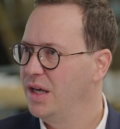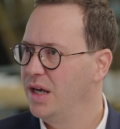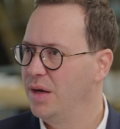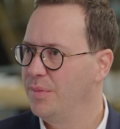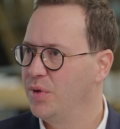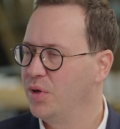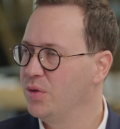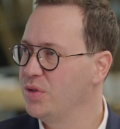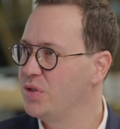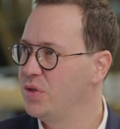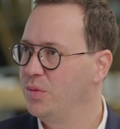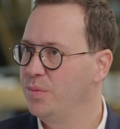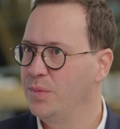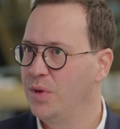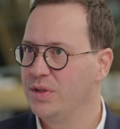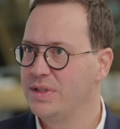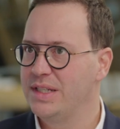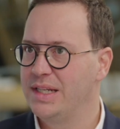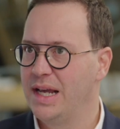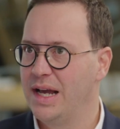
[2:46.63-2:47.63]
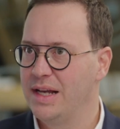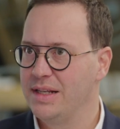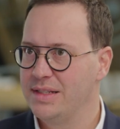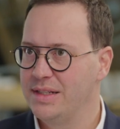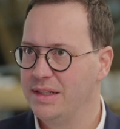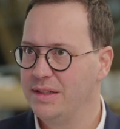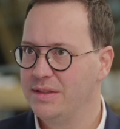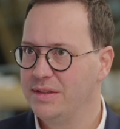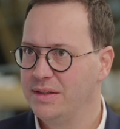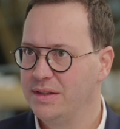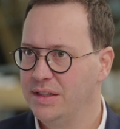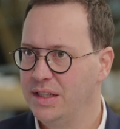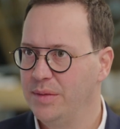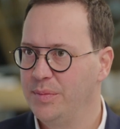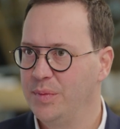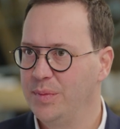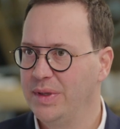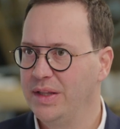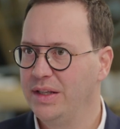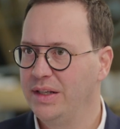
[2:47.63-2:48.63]
but also multi-asset
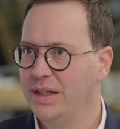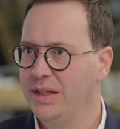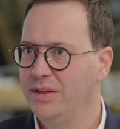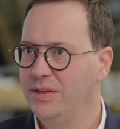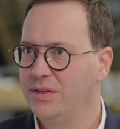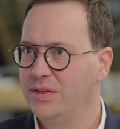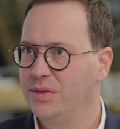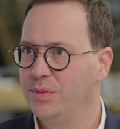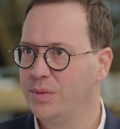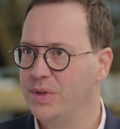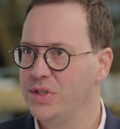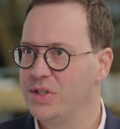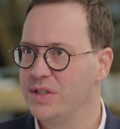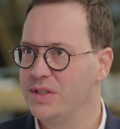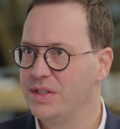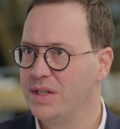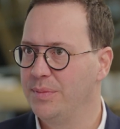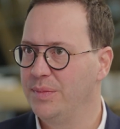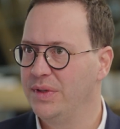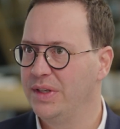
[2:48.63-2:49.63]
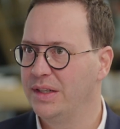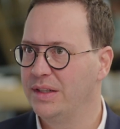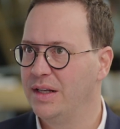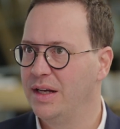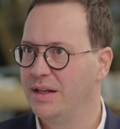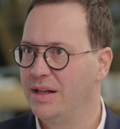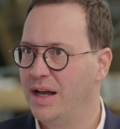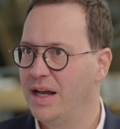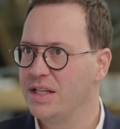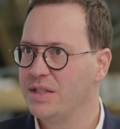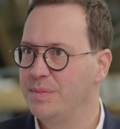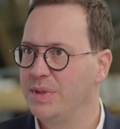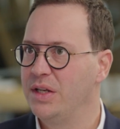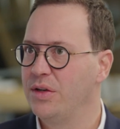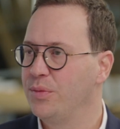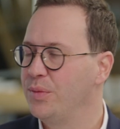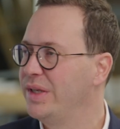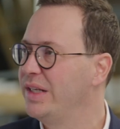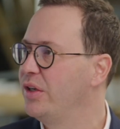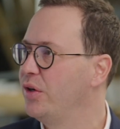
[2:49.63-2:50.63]
capabilities, which is something that has been
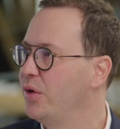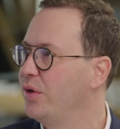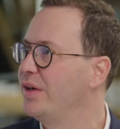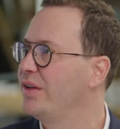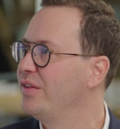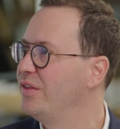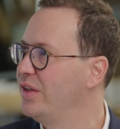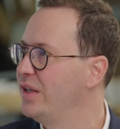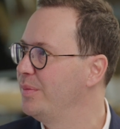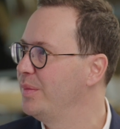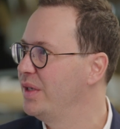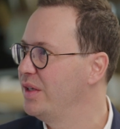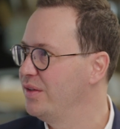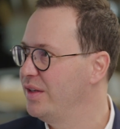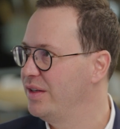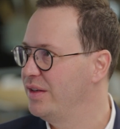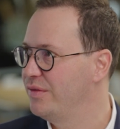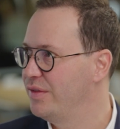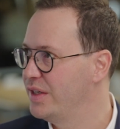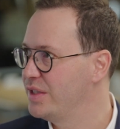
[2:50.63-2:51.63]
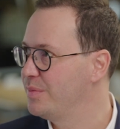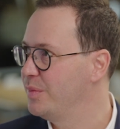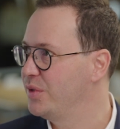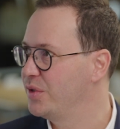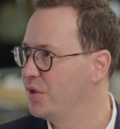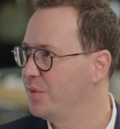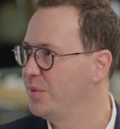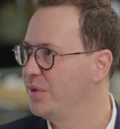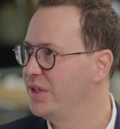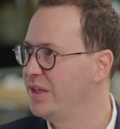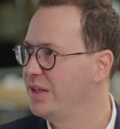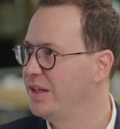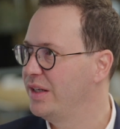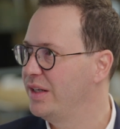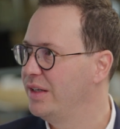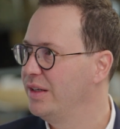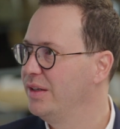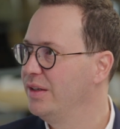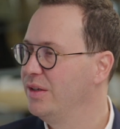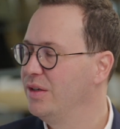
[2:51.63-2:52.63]
a recurring theme in the investment
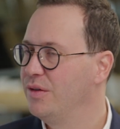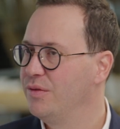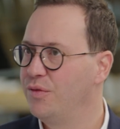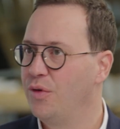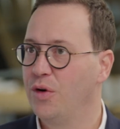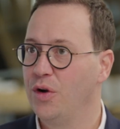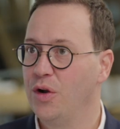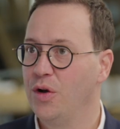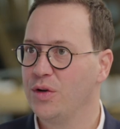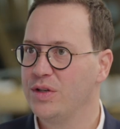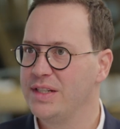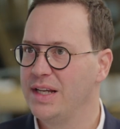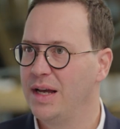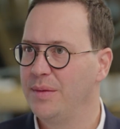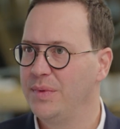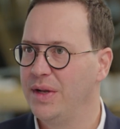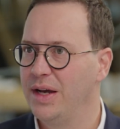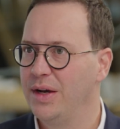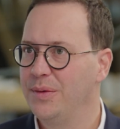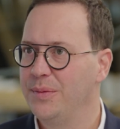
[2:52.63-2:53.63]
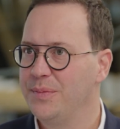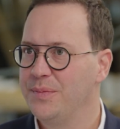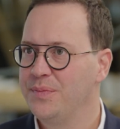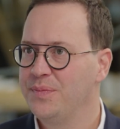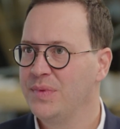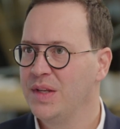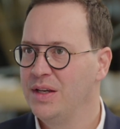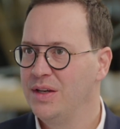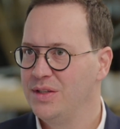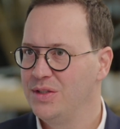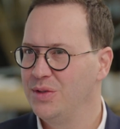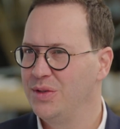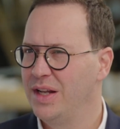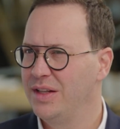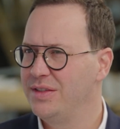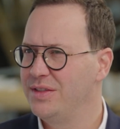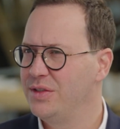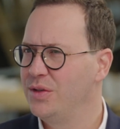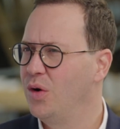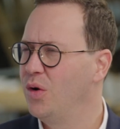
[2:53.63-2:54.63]
community for a long time now. So
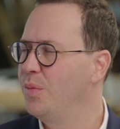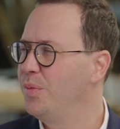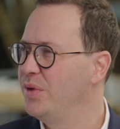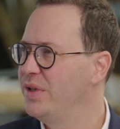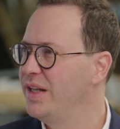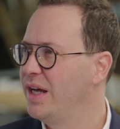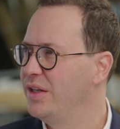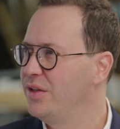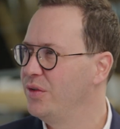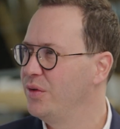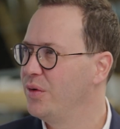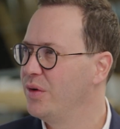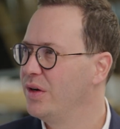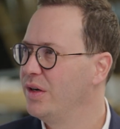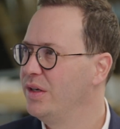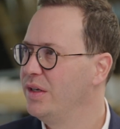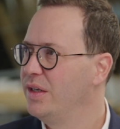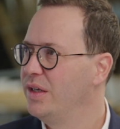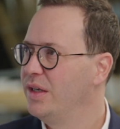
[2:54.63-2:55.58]
that's opened that door.